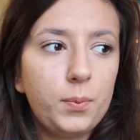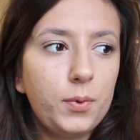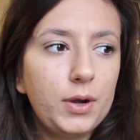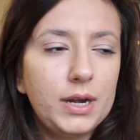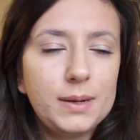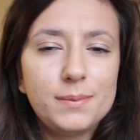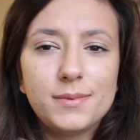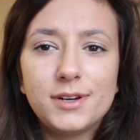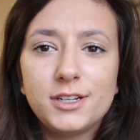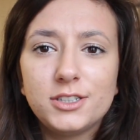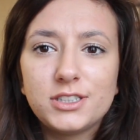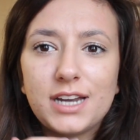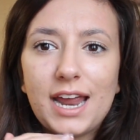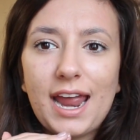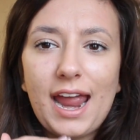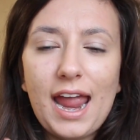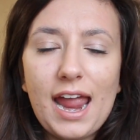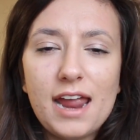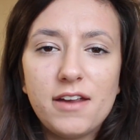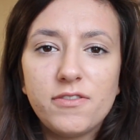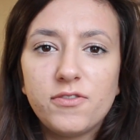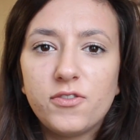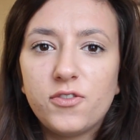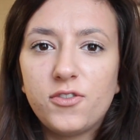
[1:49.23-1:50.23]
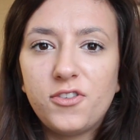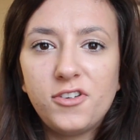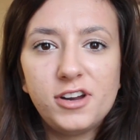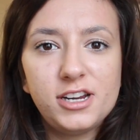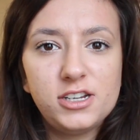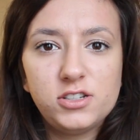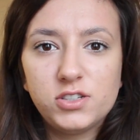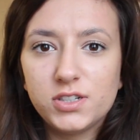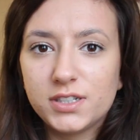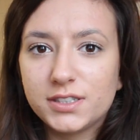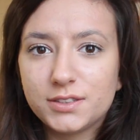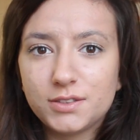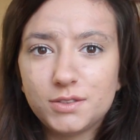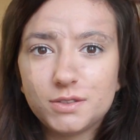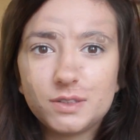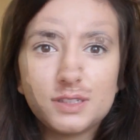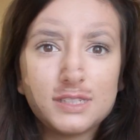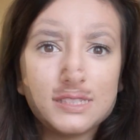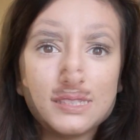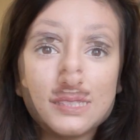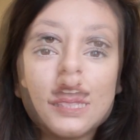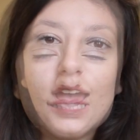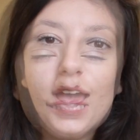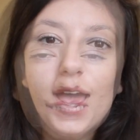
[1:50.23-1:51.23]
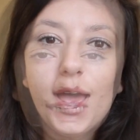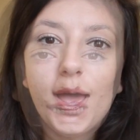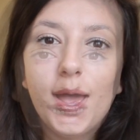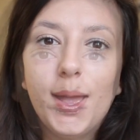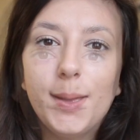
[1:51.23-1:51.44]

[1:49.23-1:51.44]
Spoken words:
pretty much every drugstore concealer.